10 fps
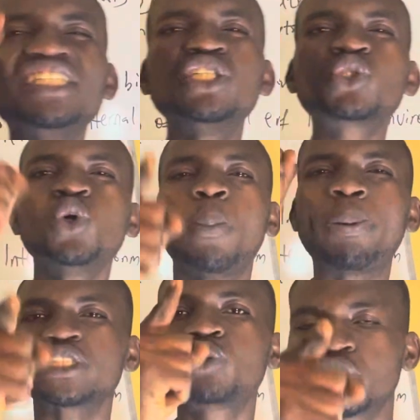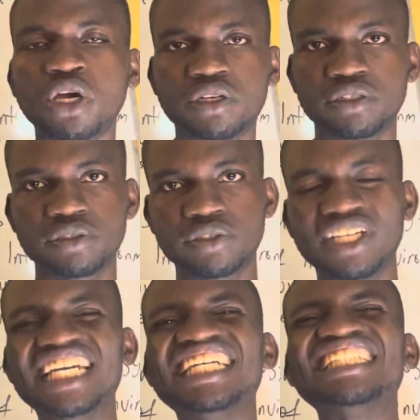the school past question.
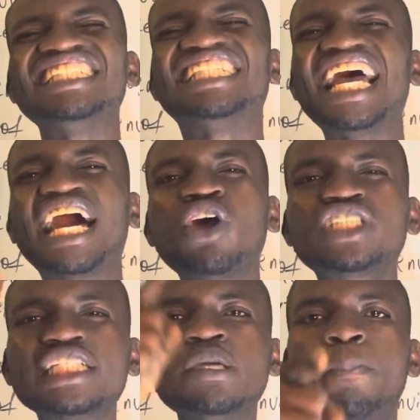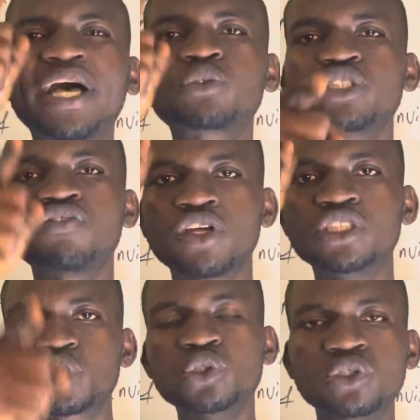They are not setting past question from the
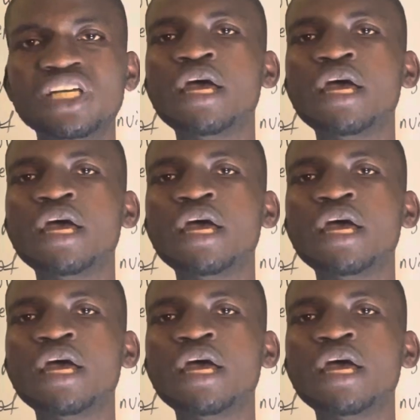school,